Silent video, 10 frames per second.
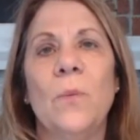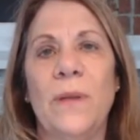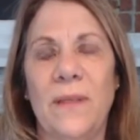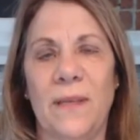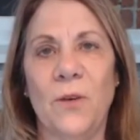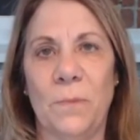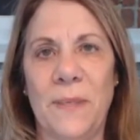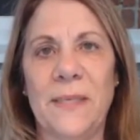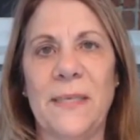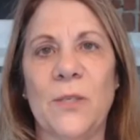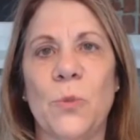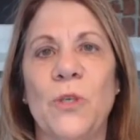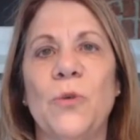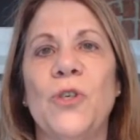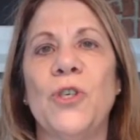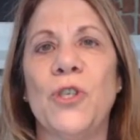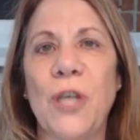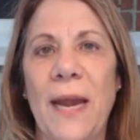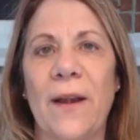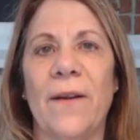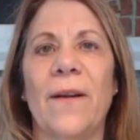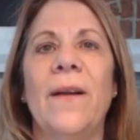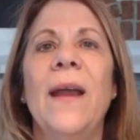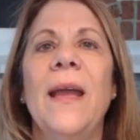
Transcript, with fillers: within your business when you share